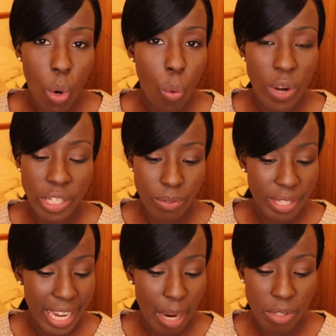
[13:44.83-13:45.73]
whittle
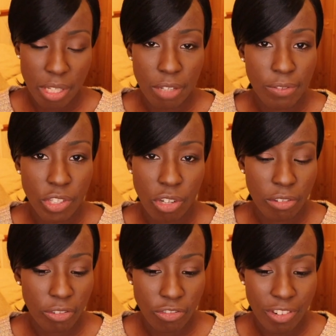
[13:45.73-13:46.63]
the hours of the
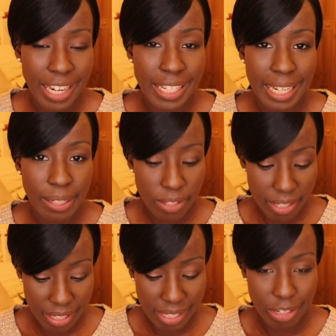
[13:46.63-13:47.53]
photographer right down to
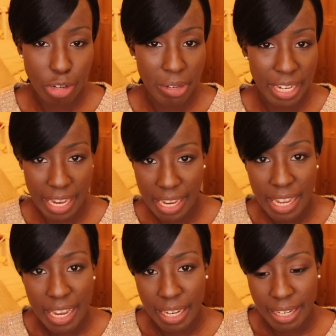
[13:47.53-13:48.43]
the ceremony
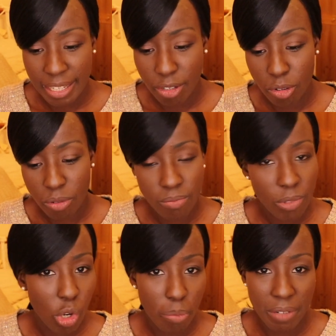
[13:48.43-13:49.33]
and a little
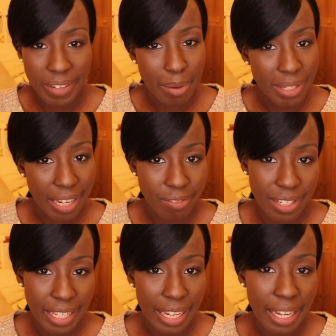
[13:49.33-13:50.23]
couple of hours
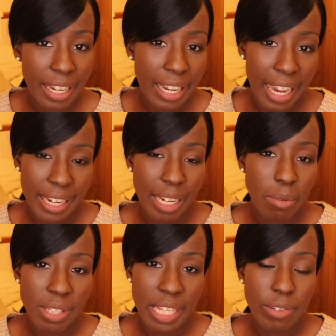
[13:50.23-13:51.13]
after that, and that
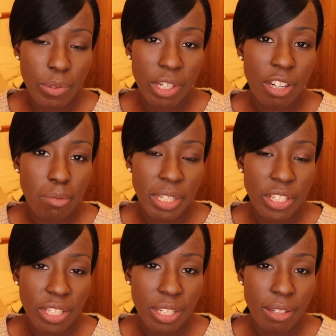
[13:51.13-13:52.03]
will save you a lot of money
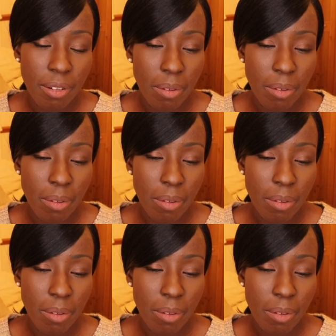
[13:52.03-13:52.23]
too.